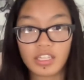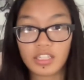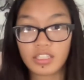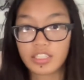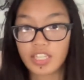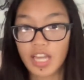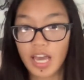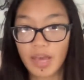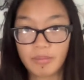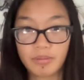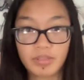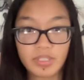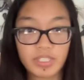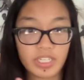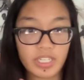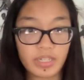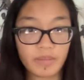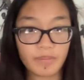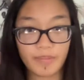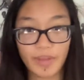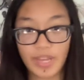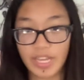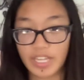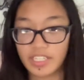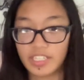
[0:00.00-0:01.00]

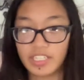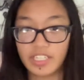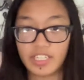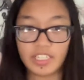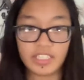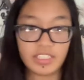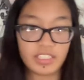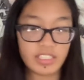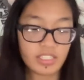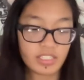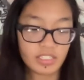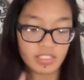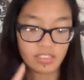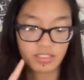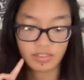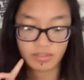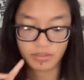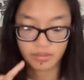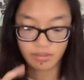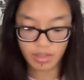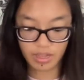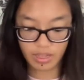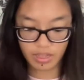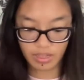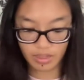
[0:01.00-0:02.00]
chapstick, band-aids,
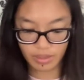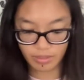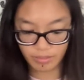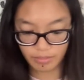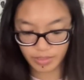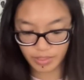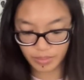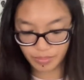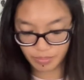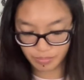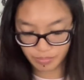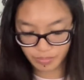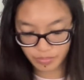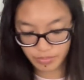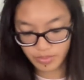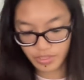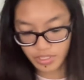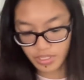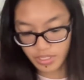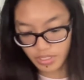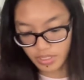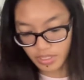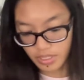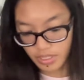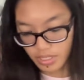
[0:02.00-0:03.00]

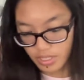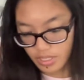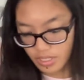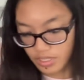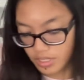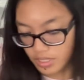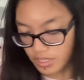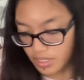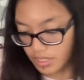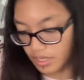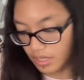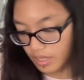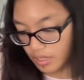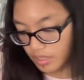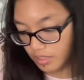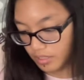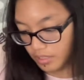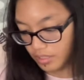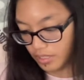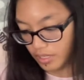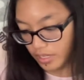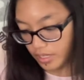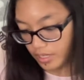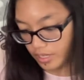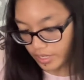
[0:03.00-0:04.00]
a
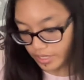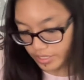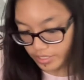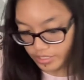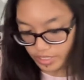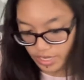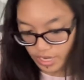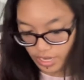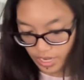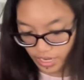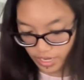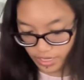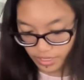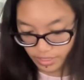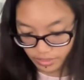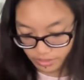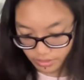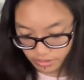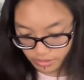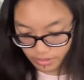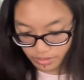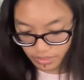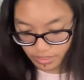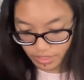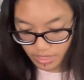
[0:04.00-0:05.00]
hair tie.
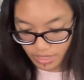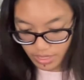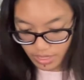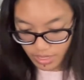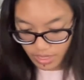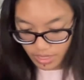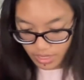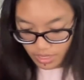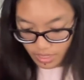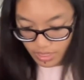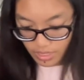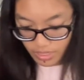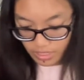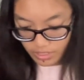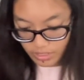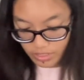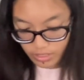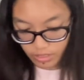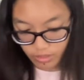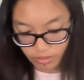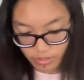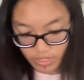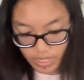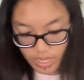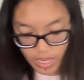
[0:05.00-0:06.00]

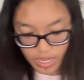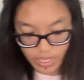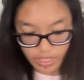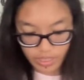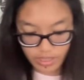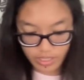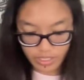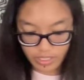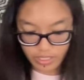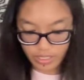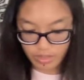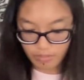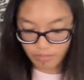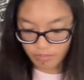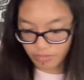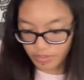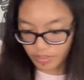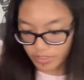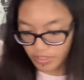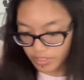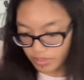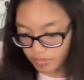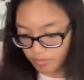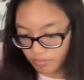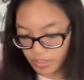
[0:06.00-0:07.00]
So yeah, I think I'm
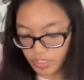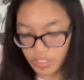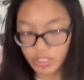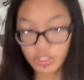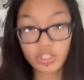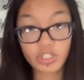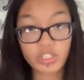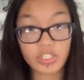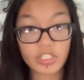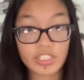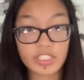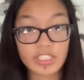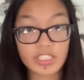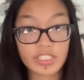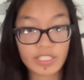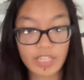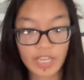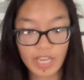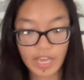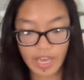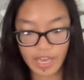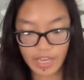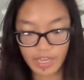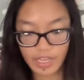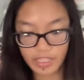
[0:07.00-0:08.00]
pretty much
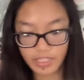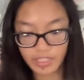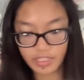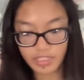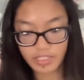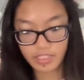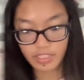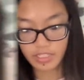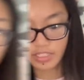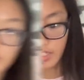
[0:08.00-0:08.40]
set. Here